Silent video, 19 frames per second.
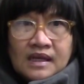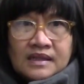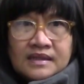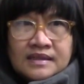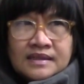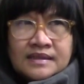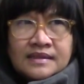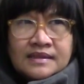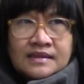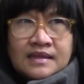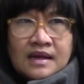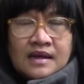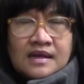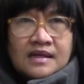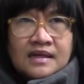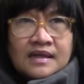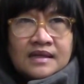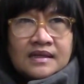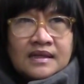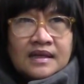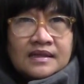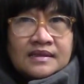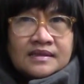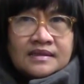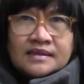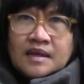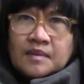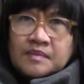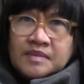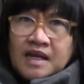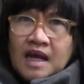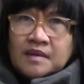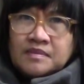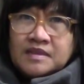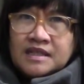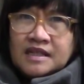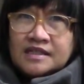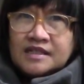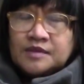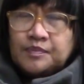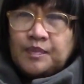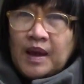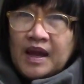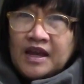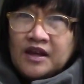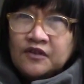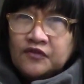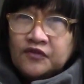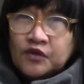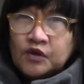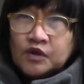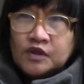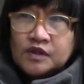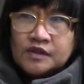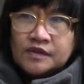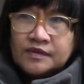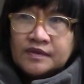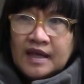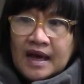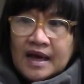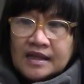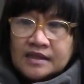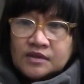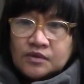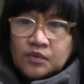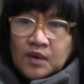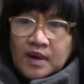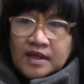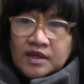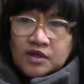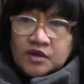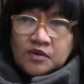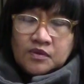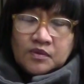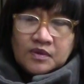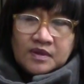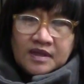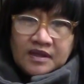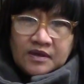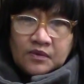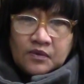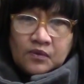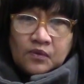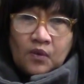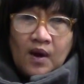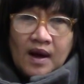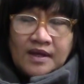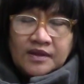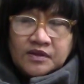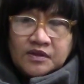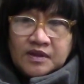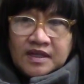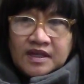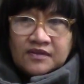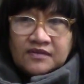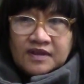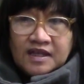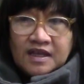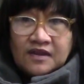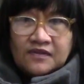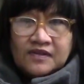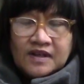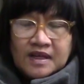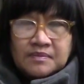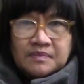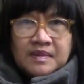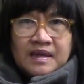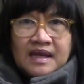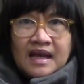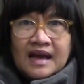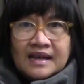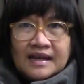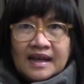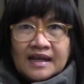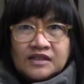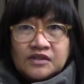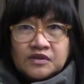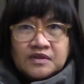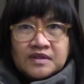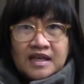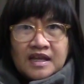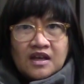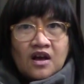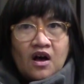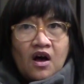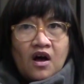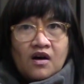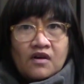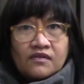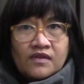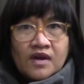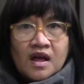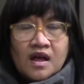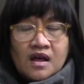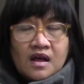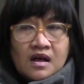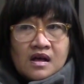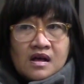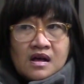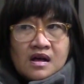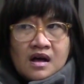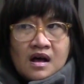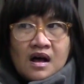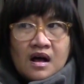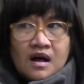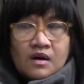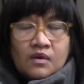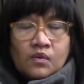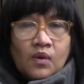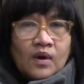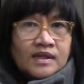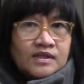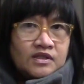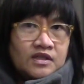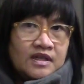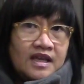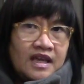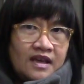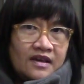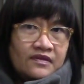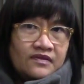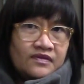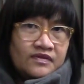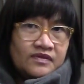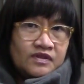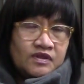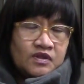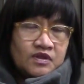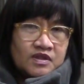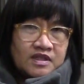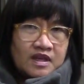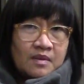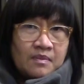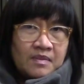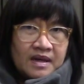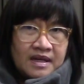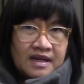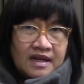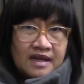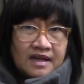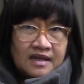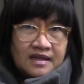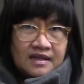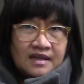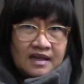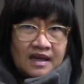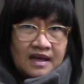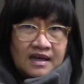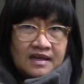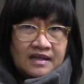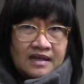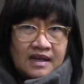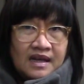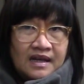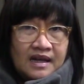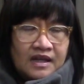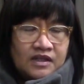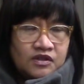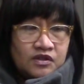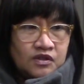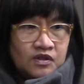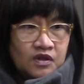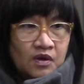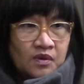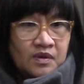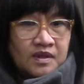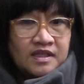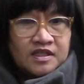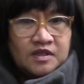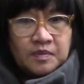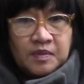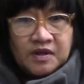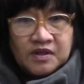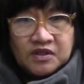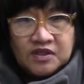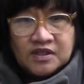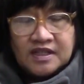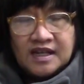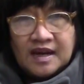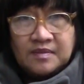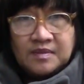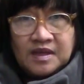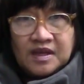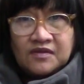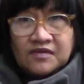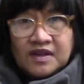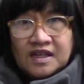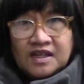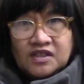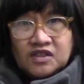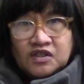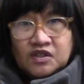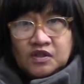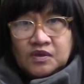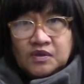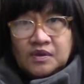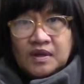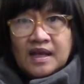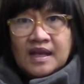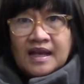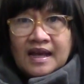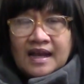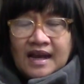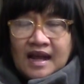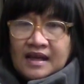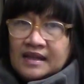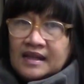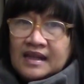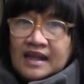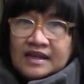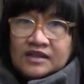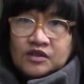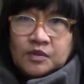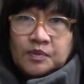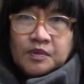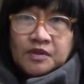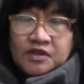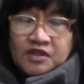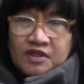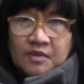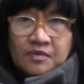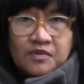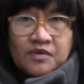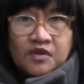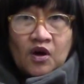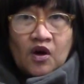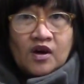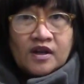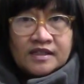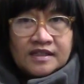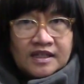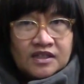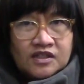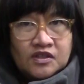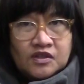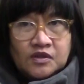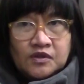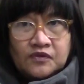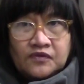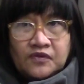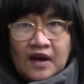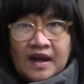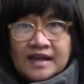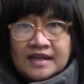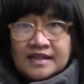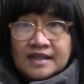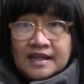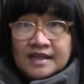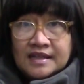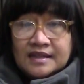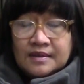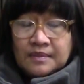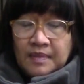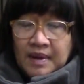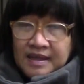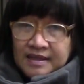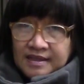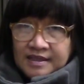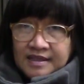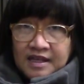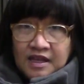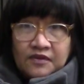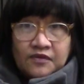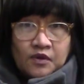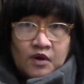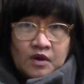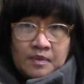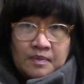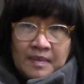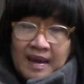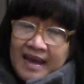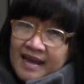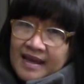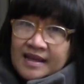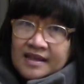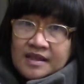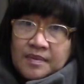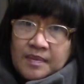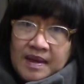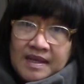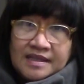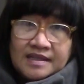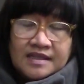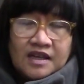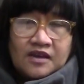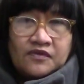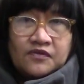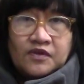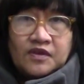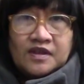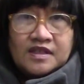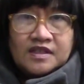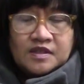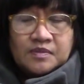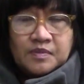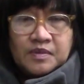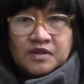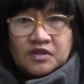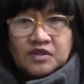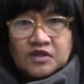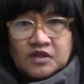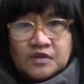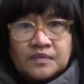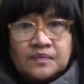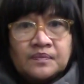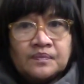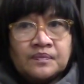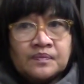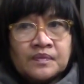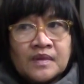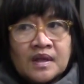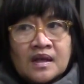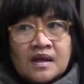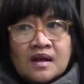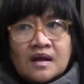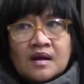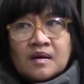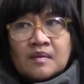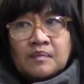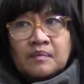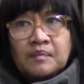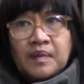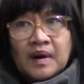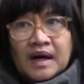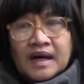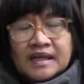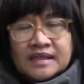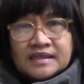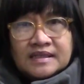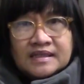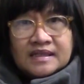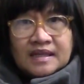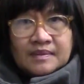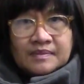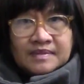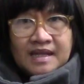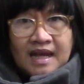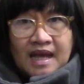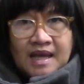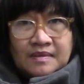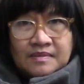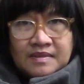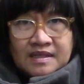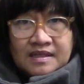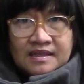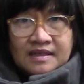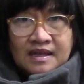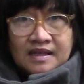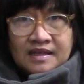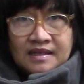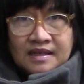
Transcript: so sometimes it's painful that when you want to give a gift, like me, I like to think of what to give to somebody, and I like to know this person that I'm giving it to, and I like to put some thought into finding the best gift or making the best gift for this person. But sometimes,